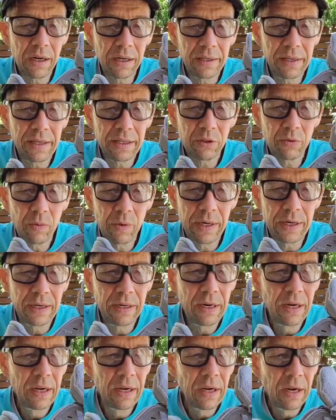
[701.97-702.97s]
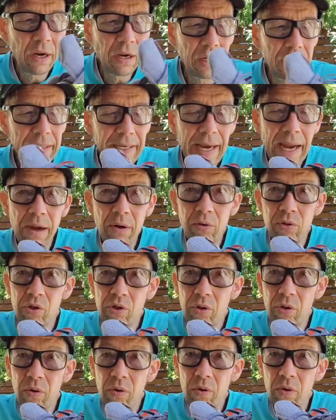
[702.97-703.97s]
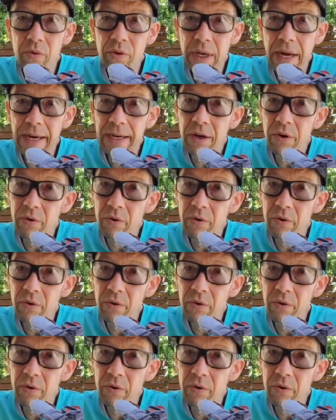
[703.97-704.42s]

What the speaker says: On this one, on the outsole,